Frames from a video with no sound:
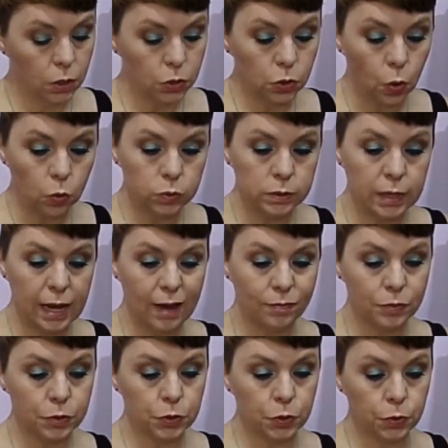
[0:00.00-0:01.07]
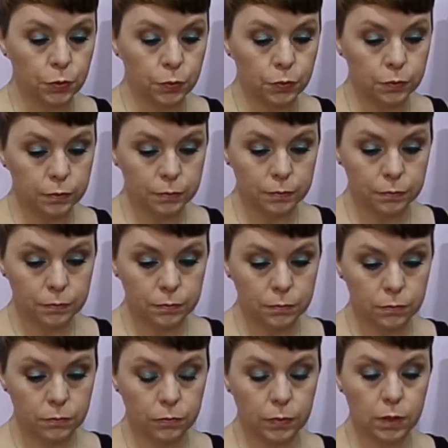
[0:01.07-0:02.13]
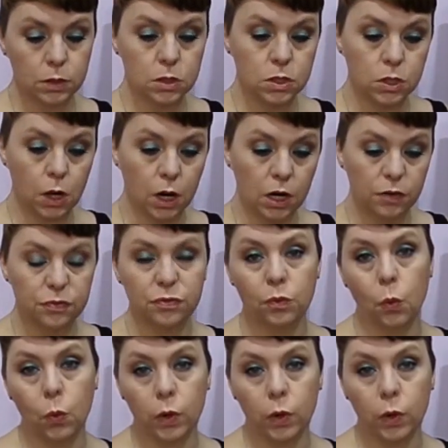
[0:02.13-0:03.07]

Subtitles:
Golden Afternoon, Scarf or